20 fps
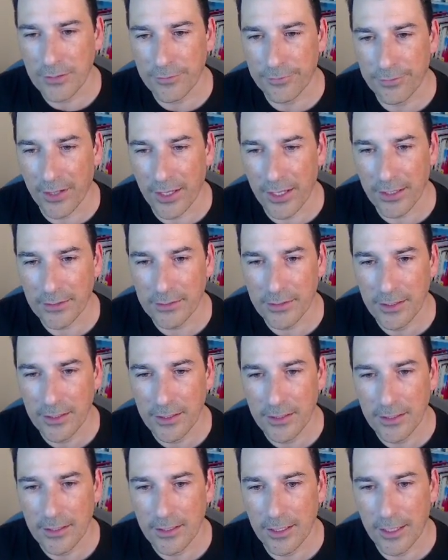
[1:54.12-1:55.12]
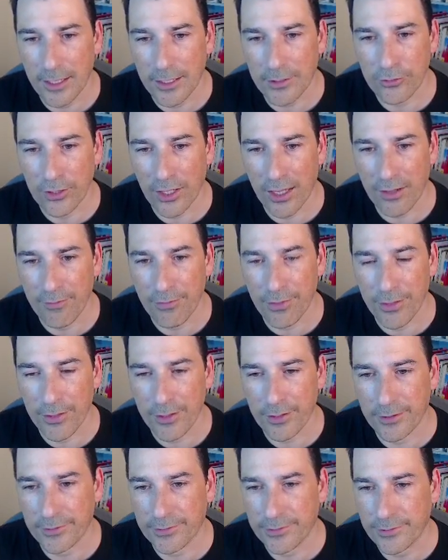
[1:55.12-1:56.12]
effect and you have
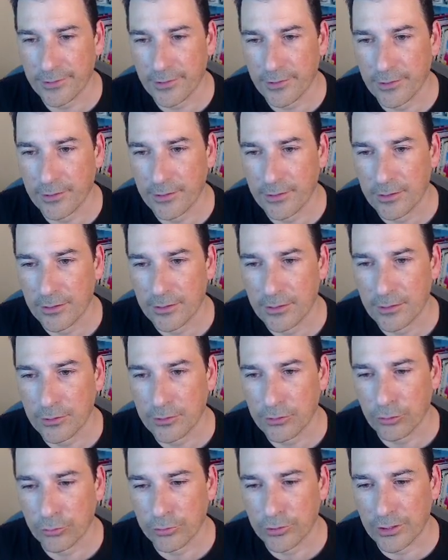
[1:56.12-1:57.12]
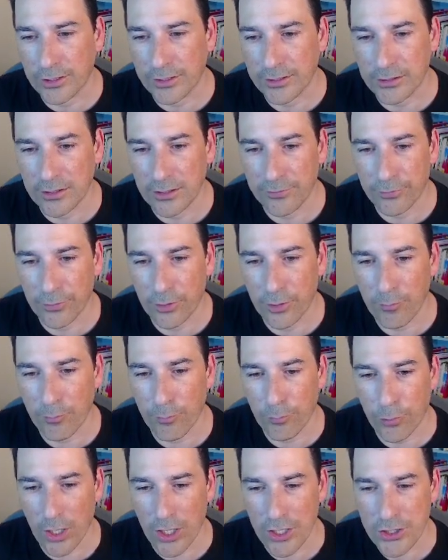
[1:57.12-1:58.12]
this. Totally
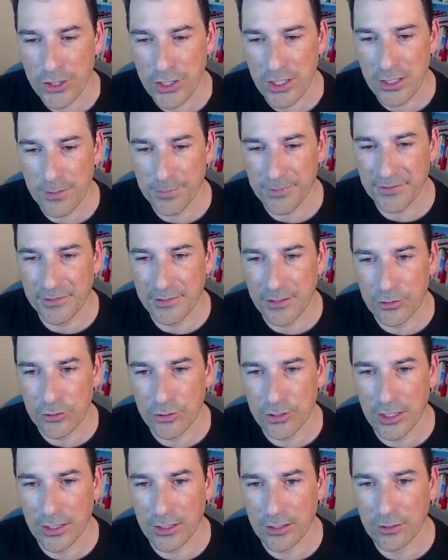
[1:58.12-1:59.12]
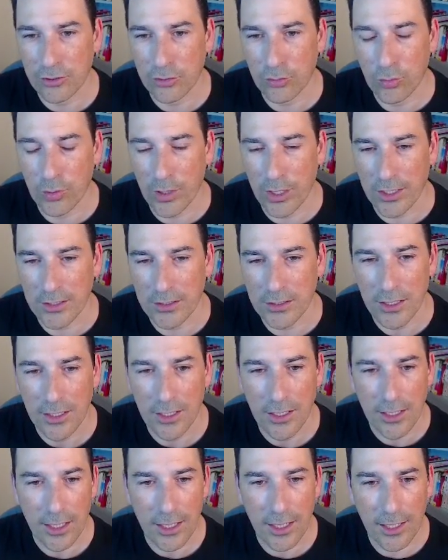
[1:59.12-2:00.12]
different brush tips that you can create
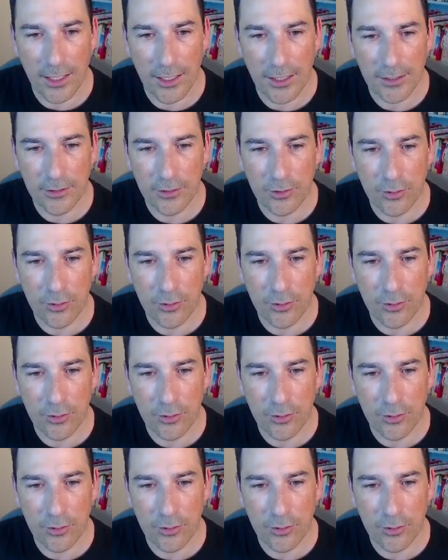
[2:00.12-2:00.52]
and